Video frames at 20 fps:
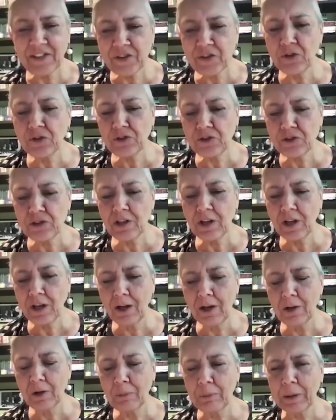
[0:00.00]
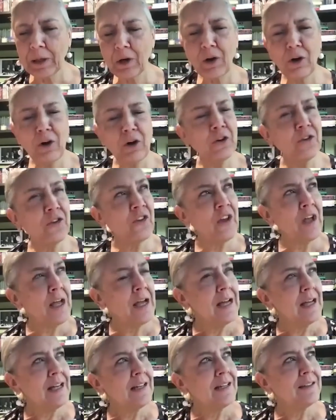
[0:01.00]
good to know because,
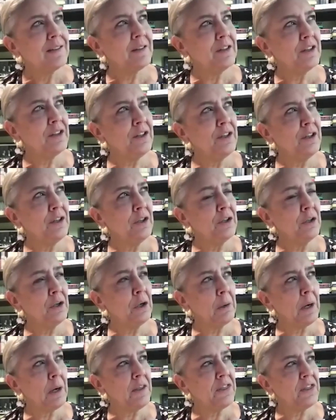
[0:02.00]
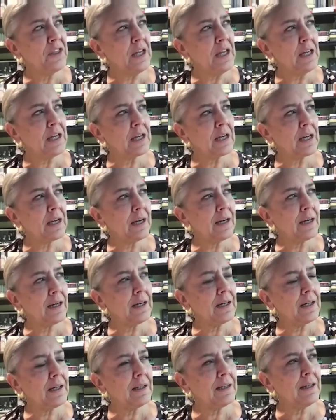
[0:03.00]
you know, I think
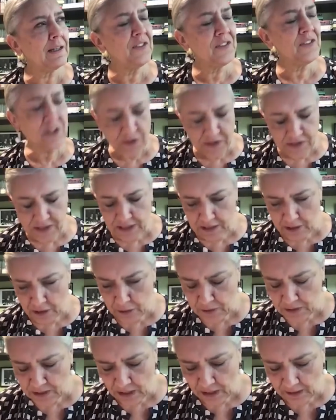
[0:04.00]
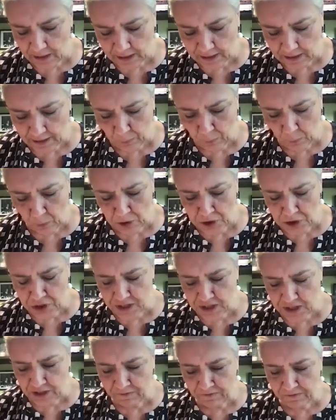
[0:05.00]
it's interesting that you say that. I watched
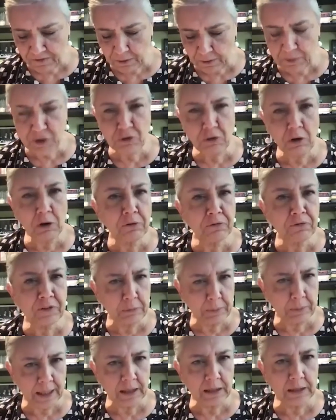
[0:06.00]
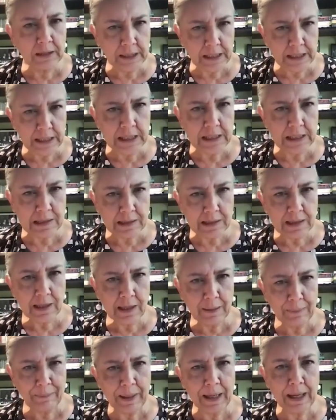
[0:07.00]
the film Strong Female Lead
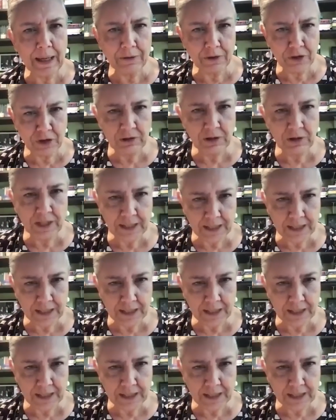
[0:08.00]
about Julia